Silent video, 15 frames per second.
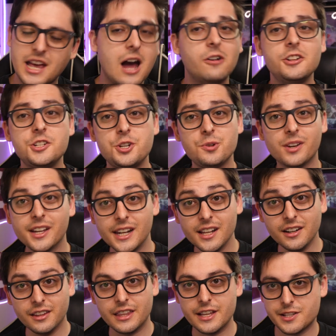how did you get
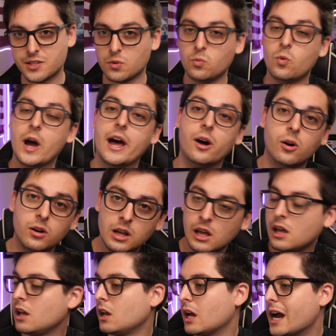into this? Well,
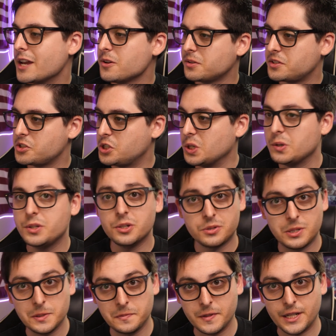I used to shoot
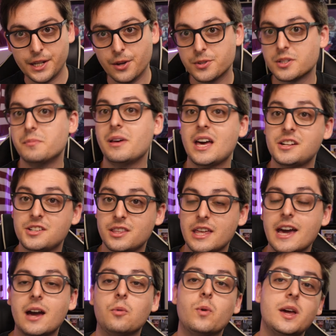YouTube videos. Imagine
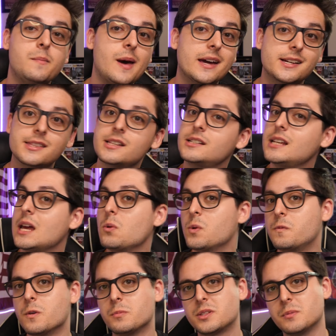that. Way back in the day,
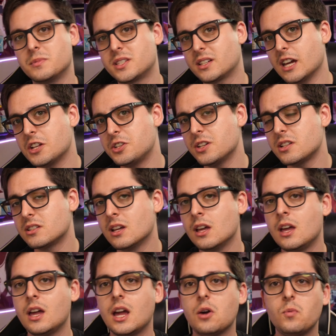we filmed some sketches,
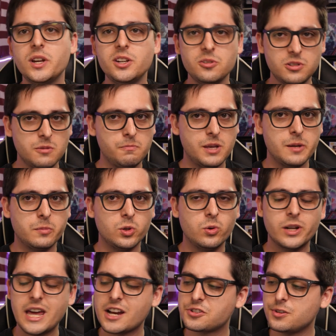and we knew some people
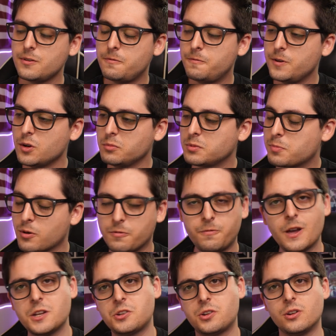who had actually filmed
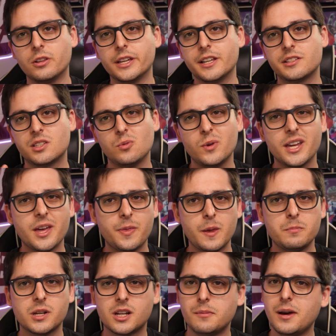professionally, so we got
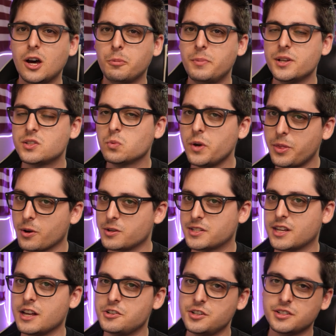them to come help us with our
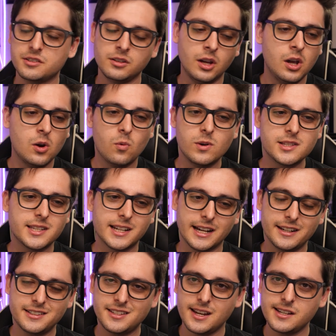sketches. Once I
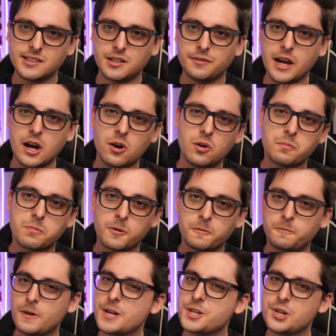got a taste of how
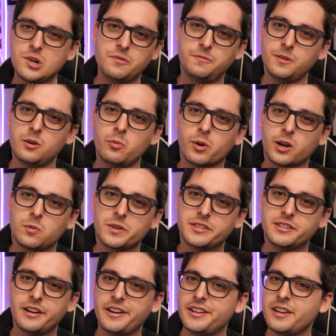professional film work
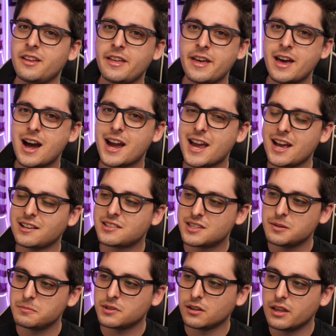was done, I asked
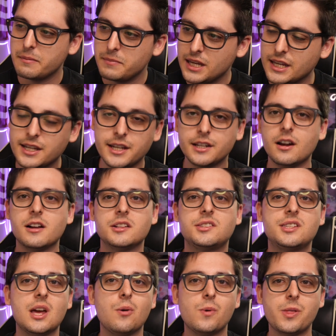them to let me get on
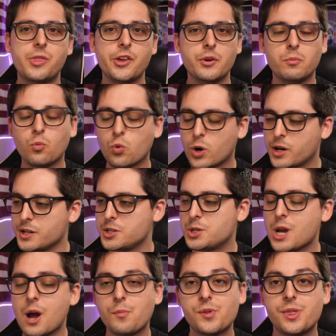set with them, work a
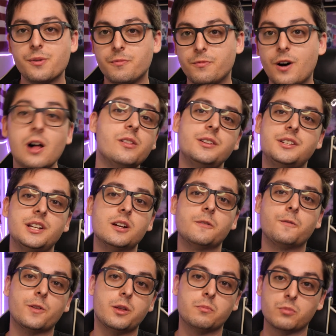job with them,
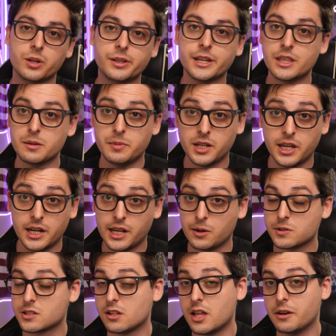volunteer for them really in the beginning.
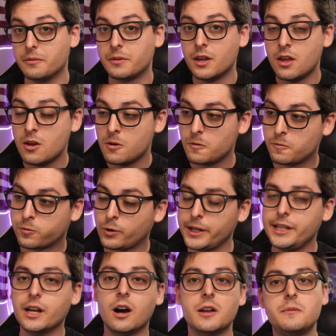It was a lot of
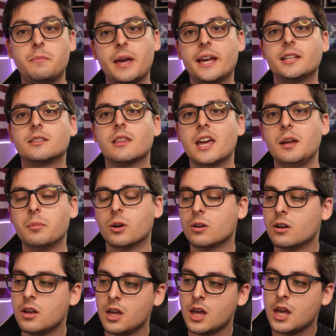free, unpaid labor.